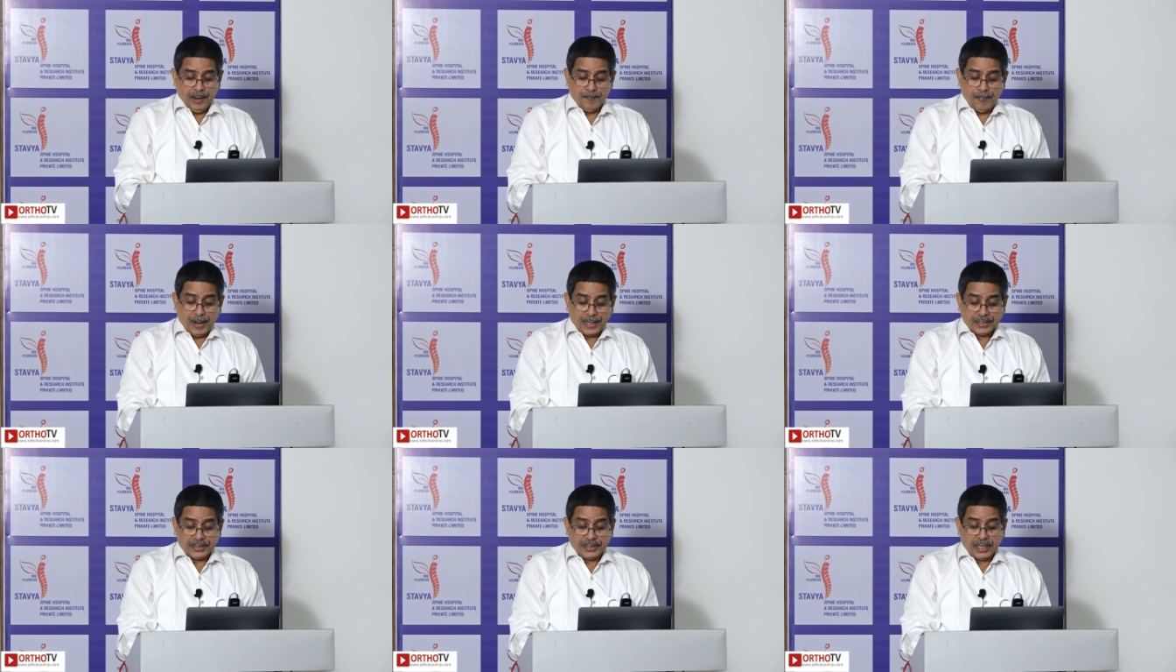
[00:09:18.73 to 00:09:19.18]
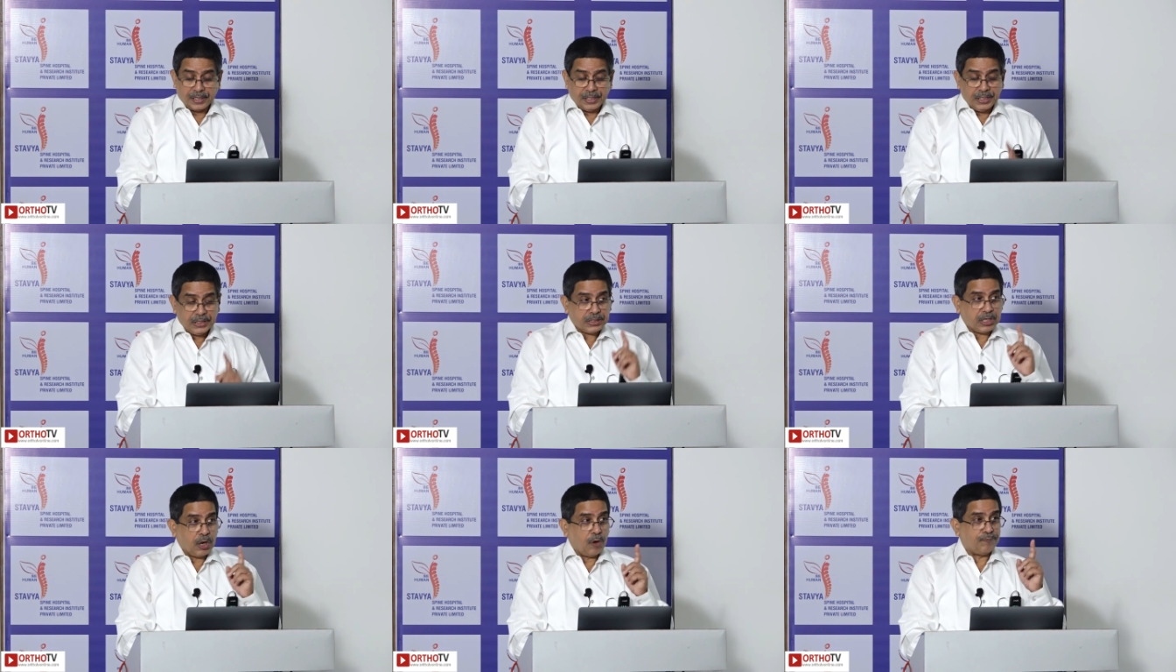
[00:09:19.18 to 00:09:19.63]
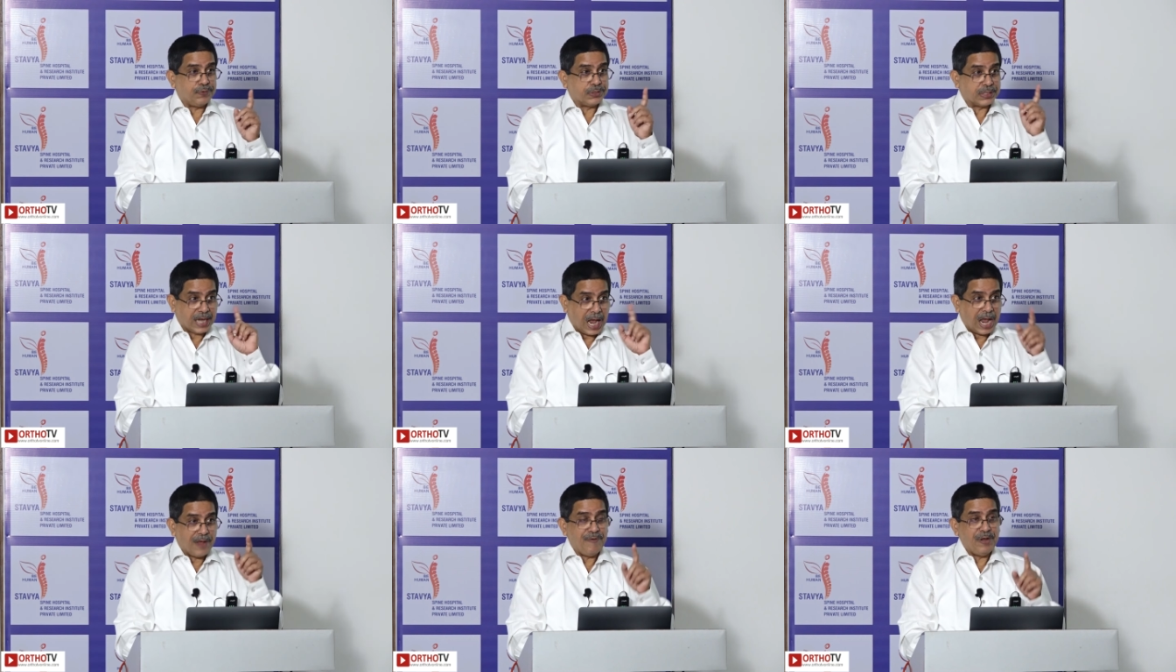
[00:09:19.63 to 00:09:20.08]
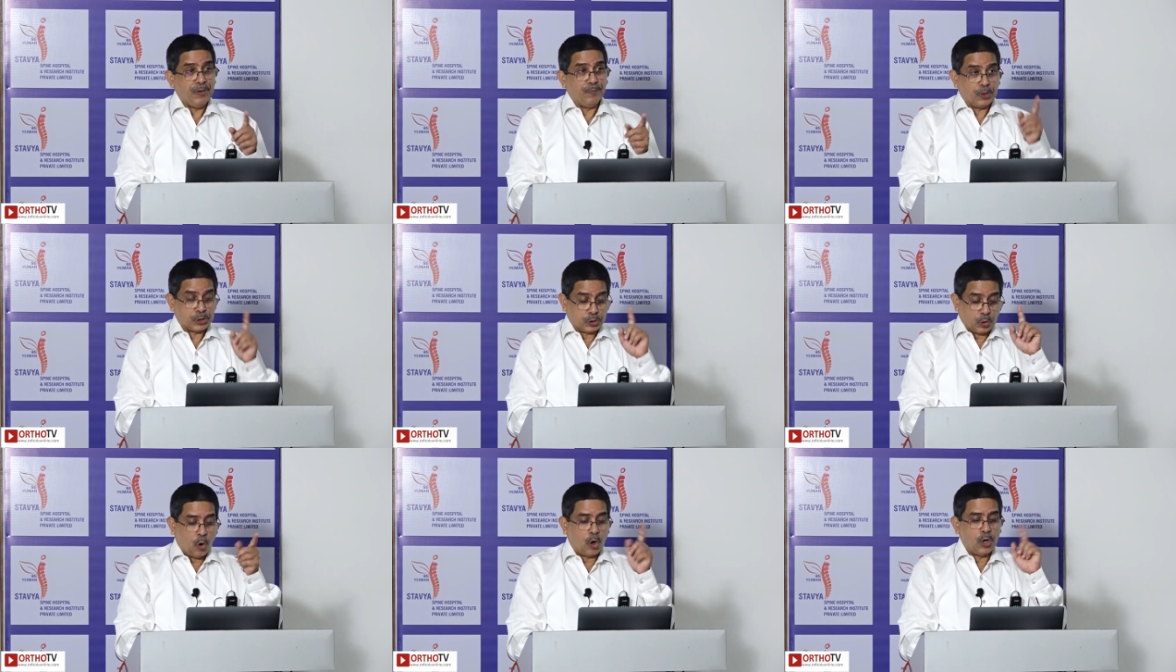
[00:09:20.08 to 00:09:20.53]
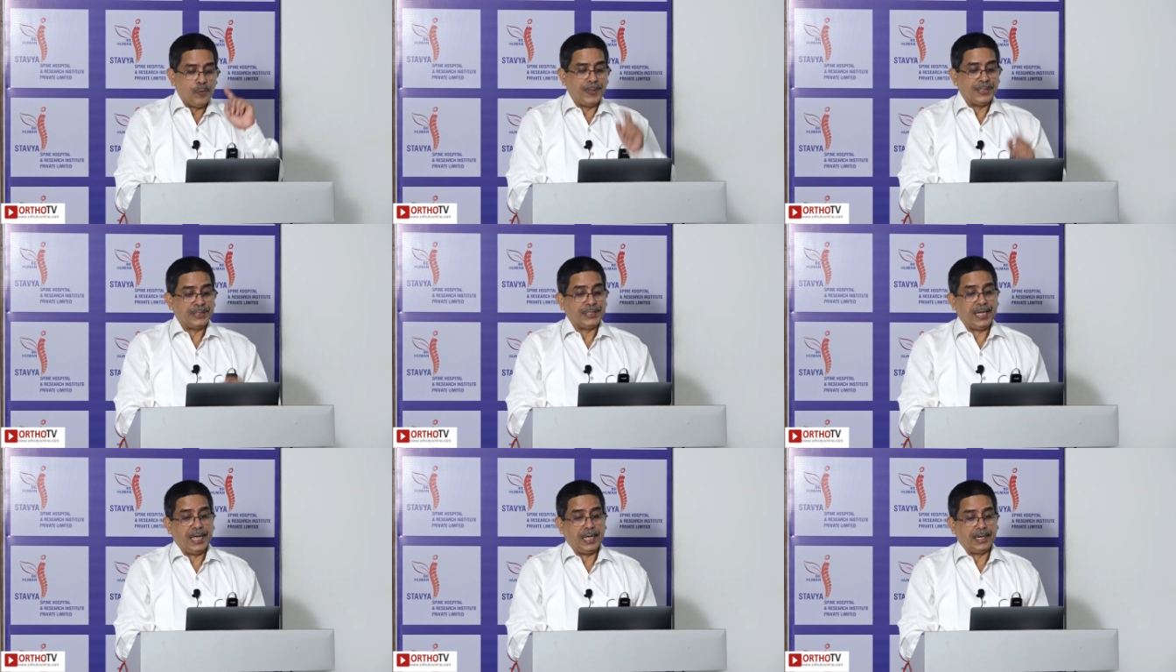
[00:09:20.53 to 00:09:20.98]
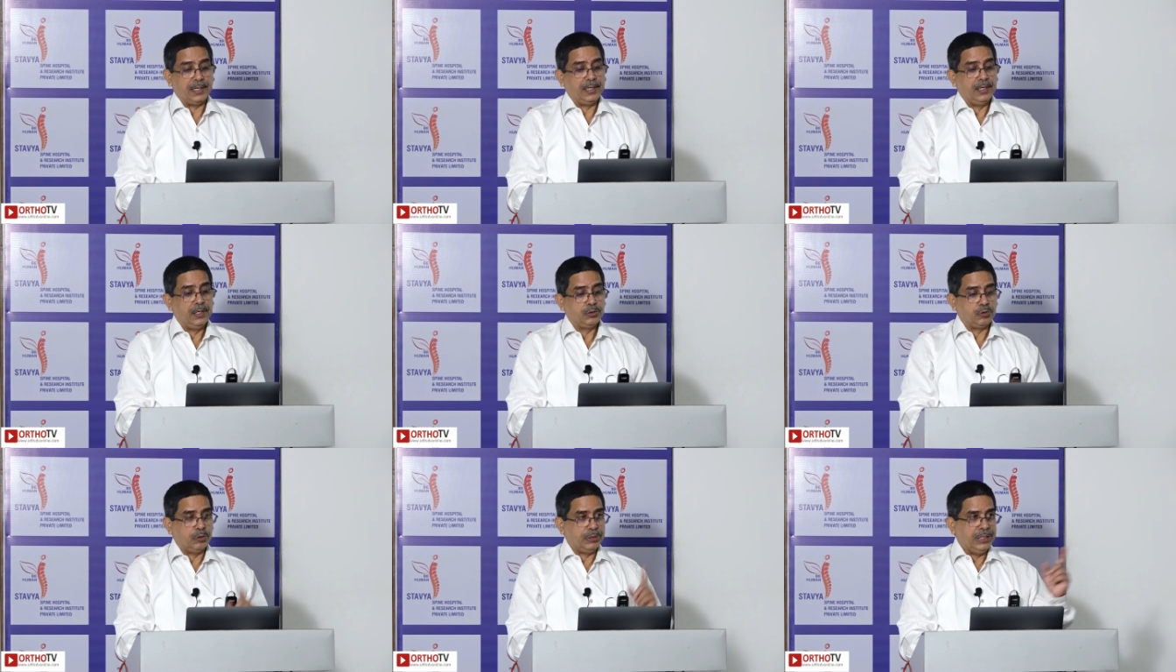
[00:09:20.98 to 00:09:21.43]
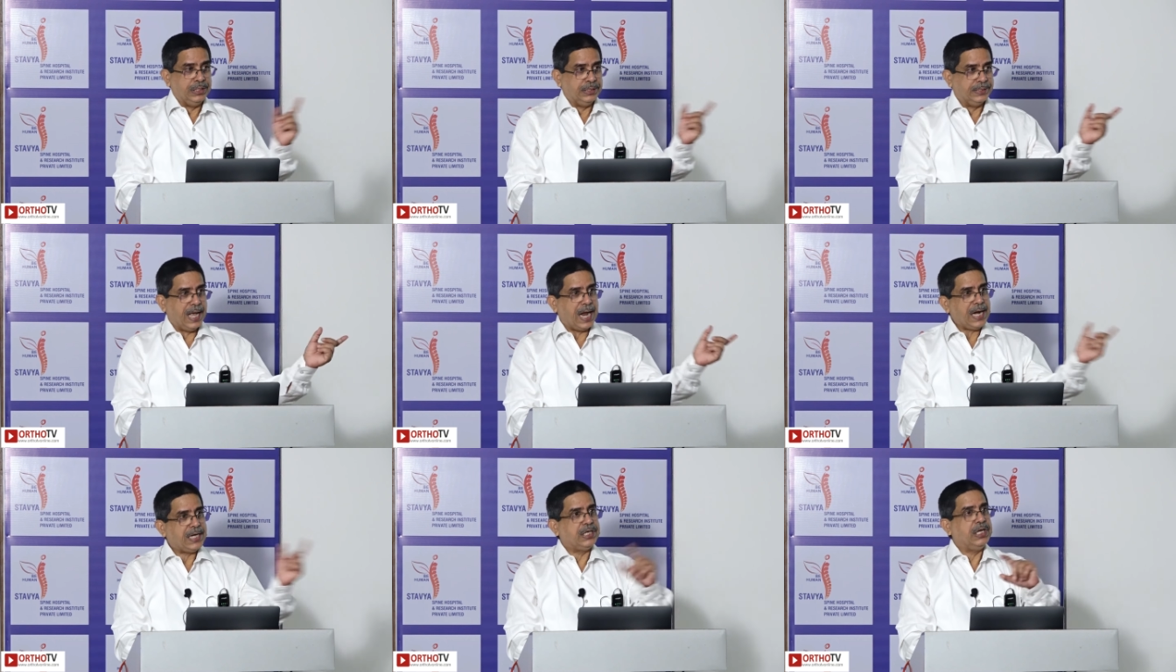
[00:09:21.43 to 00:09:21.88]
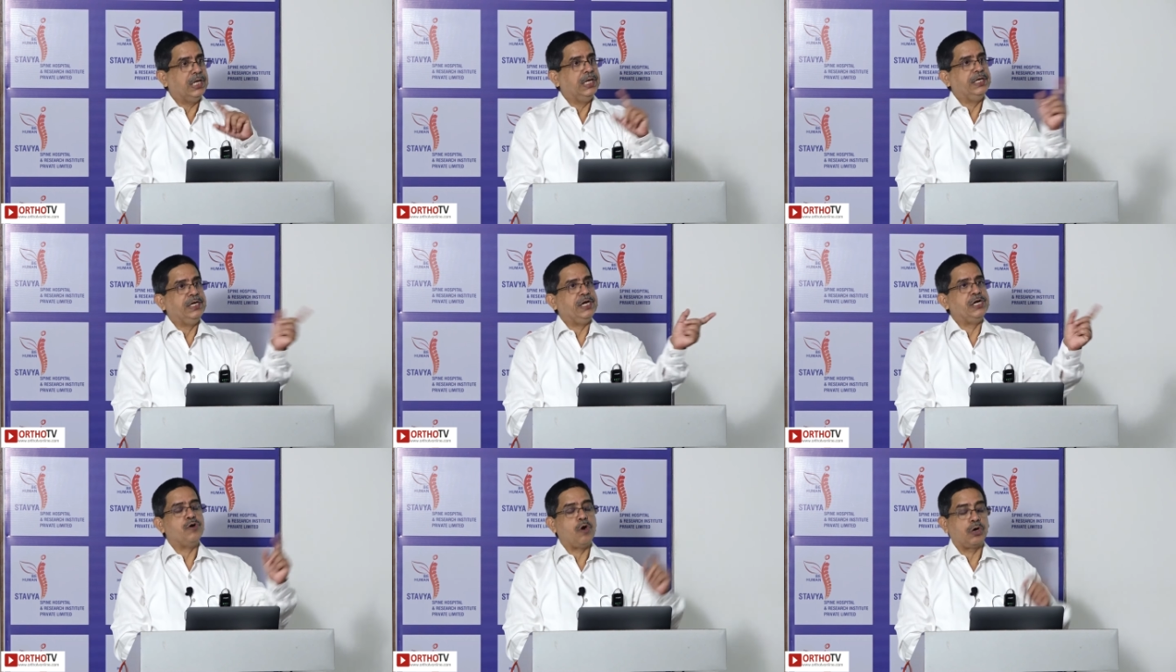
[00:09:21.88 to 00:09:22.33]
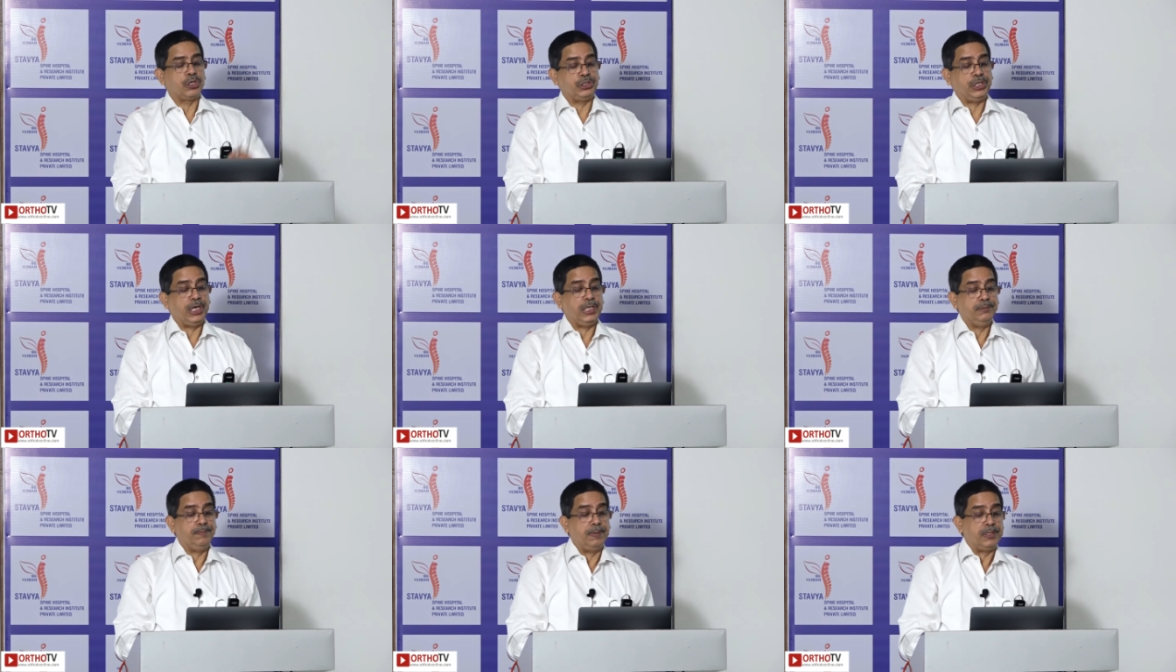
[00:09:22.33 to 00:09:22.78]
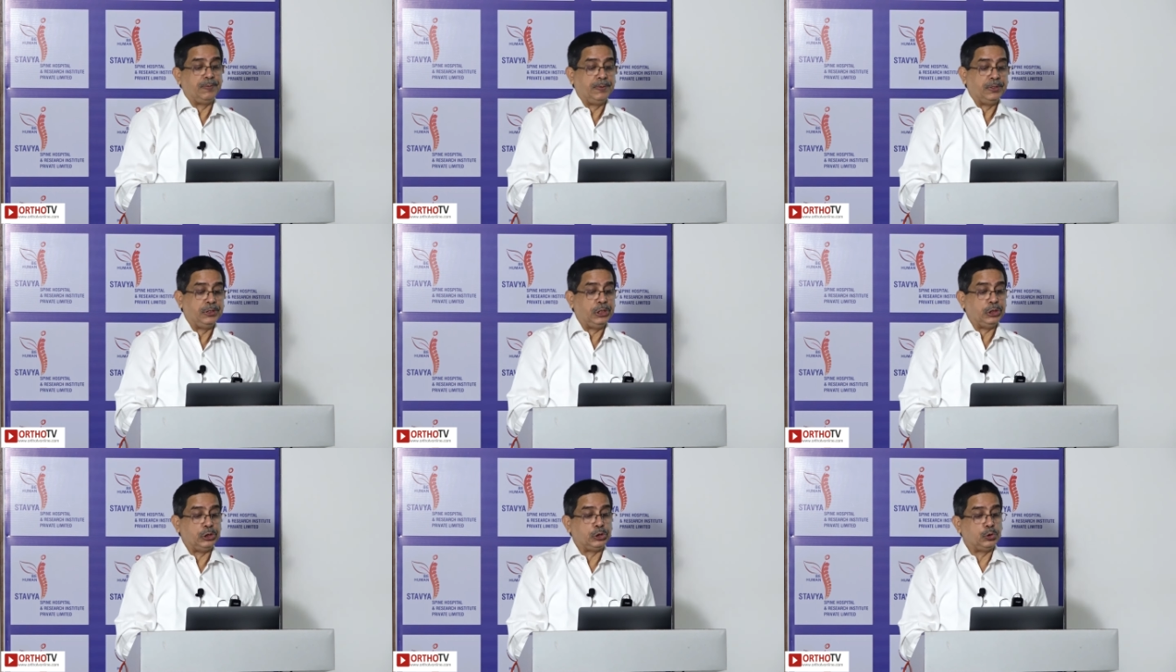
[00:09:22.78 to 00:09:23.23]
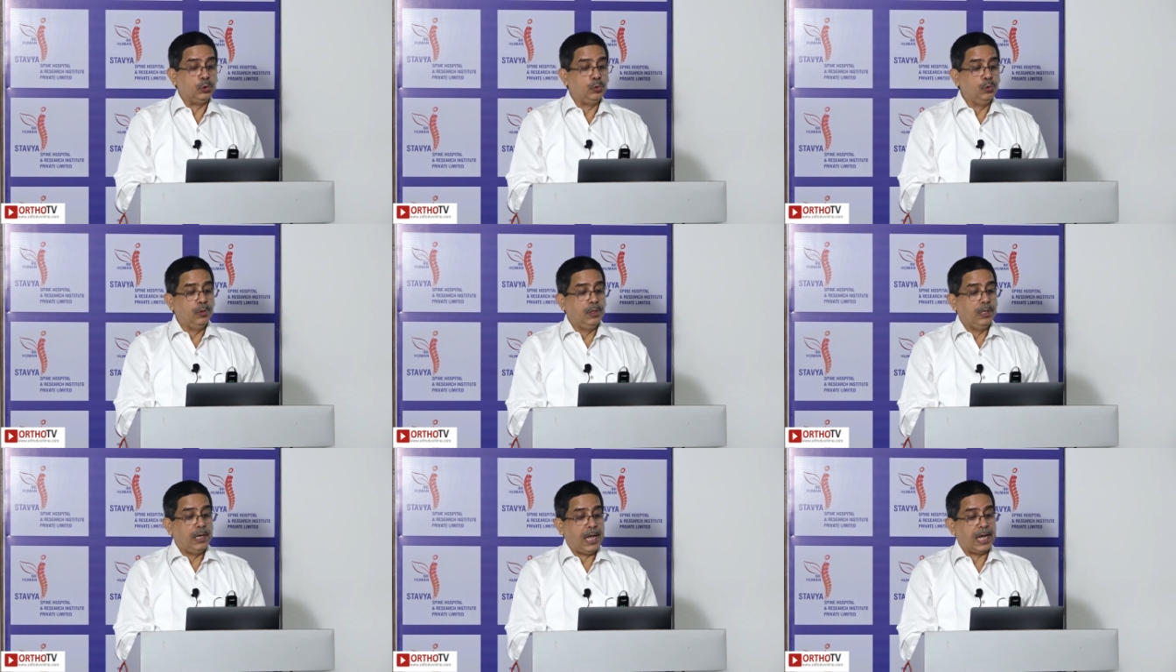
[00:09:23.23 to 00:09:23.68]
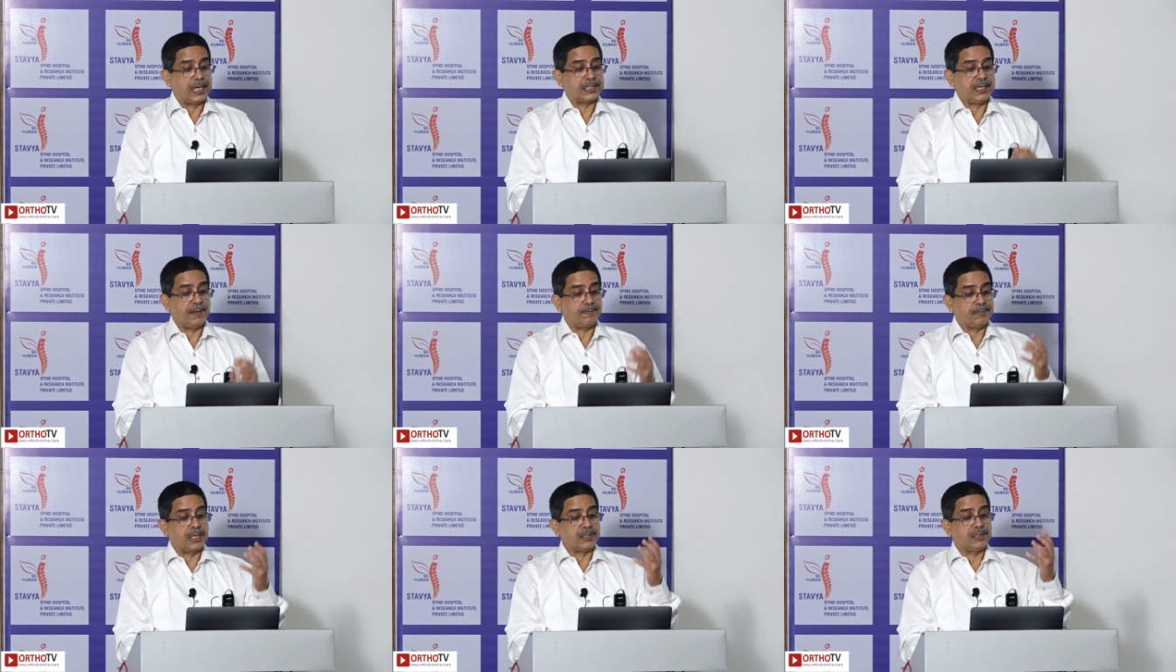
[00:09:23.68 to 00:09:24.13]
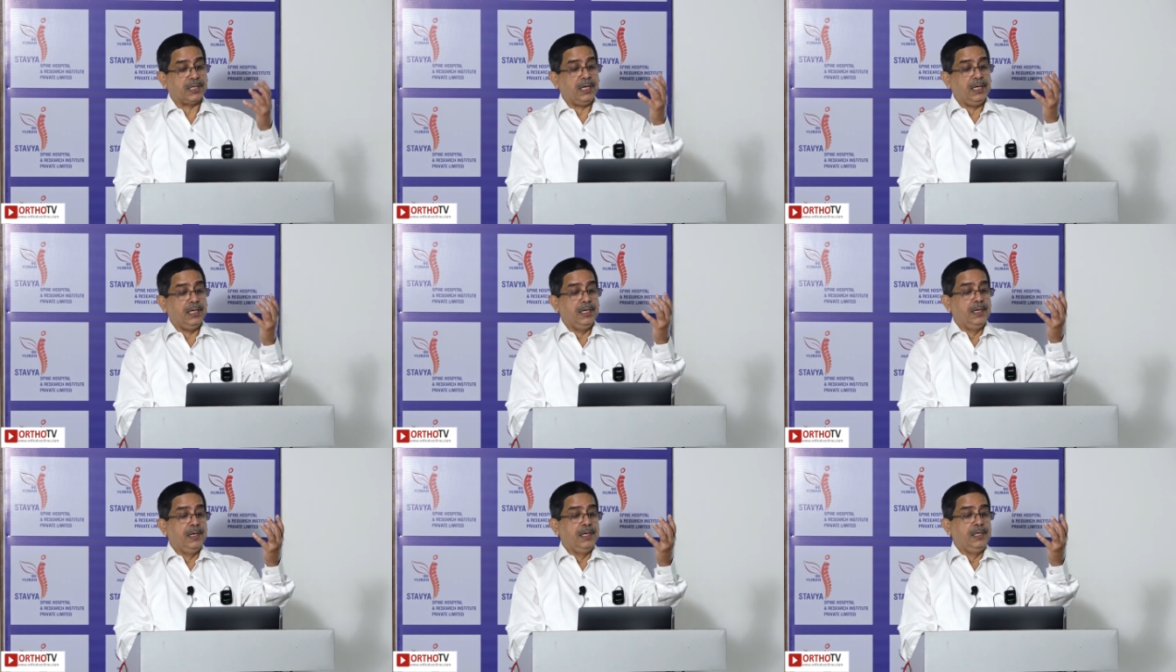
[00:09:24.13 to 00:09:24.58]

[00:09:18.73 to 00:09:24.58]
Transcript: But the risk of skiving was always there. So in that did not change between these two, except that the